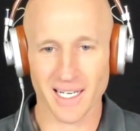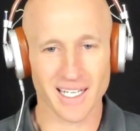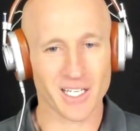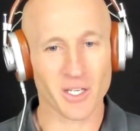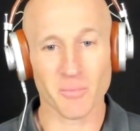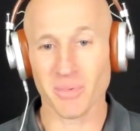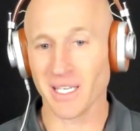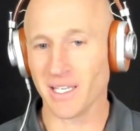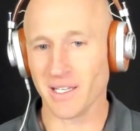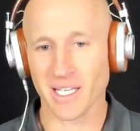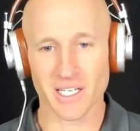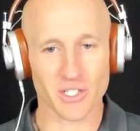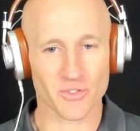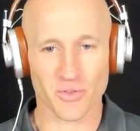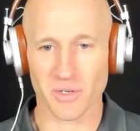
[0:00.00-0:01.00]
And it could be
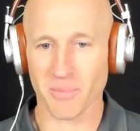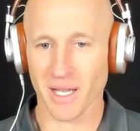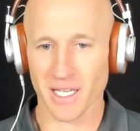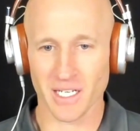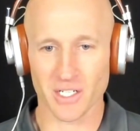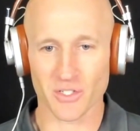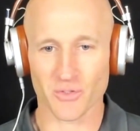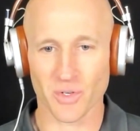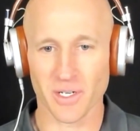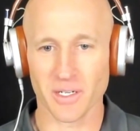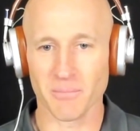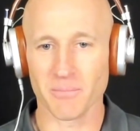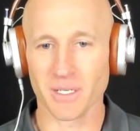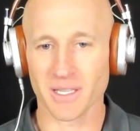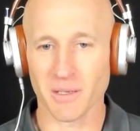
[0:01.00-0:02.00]
industry by
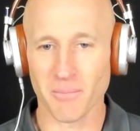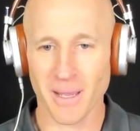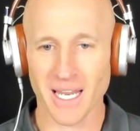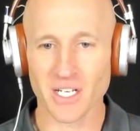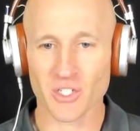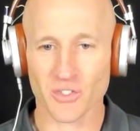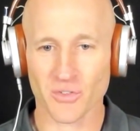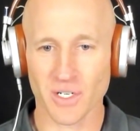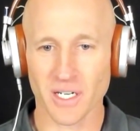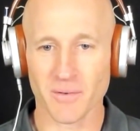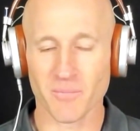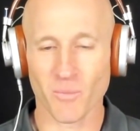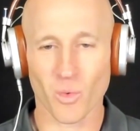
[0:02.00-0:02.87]
industry, but the main street,